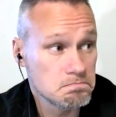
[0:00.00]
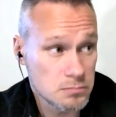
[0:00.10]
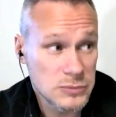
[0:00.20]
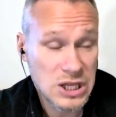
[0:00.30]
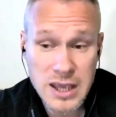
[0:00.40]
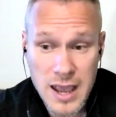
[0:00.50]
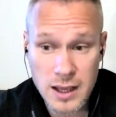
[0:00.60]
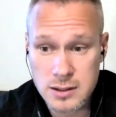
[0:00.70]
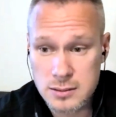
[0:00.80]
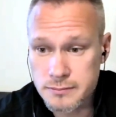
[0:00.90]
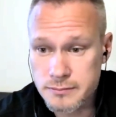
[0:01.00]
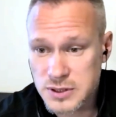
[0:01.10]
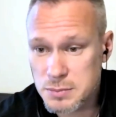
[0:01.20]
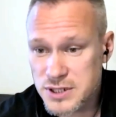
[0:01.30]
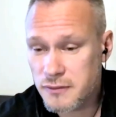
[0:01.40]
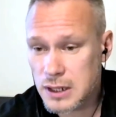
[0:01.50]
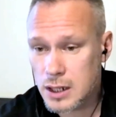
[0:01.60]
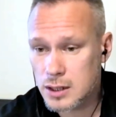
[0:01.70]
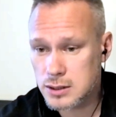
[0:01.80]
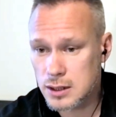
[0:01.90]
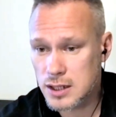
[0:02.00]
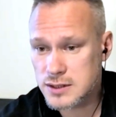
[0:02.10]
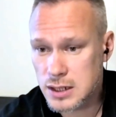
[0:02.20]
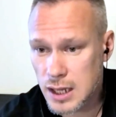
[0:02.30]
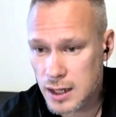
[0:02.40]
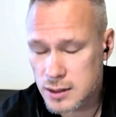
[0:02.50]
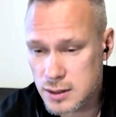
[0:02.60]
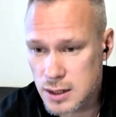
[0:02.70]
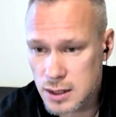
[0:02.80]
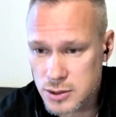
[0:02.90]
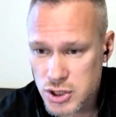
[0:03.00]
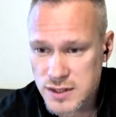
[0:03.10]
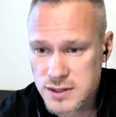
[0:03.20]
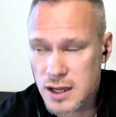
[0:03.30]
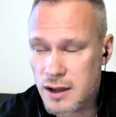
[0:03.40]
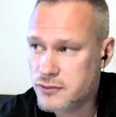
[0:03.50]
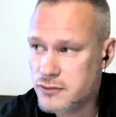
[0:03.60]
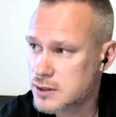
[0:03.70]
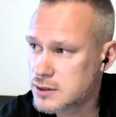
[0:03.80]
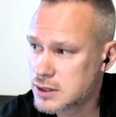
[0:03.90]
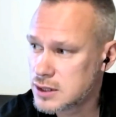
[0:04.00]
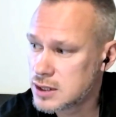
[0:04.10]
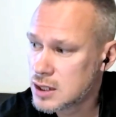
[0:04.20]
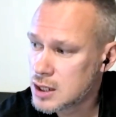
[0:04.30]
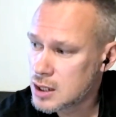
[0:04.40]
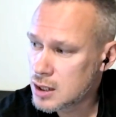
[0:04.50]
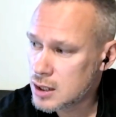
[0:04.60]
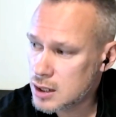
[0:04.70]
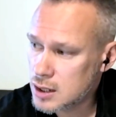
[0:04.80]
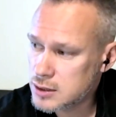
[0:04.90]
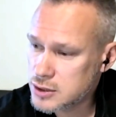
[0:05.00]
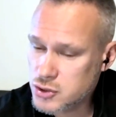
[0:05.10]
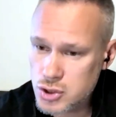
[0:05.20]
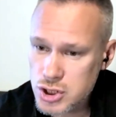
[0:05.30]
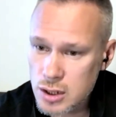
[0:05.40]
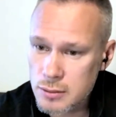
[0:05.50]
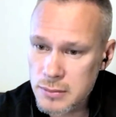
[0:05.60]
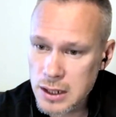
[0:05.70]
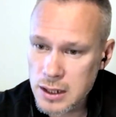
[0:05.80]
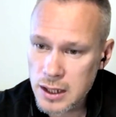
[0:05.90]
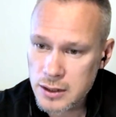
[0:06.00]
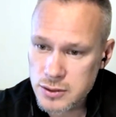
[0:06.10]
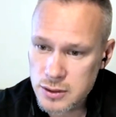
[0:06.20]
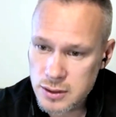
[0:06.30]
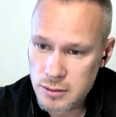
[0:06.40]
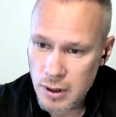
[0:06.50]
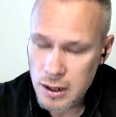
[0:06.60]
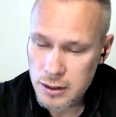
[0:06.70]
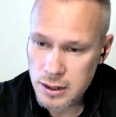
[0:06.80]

decade, specifically the last decade, just after the social media entered the market,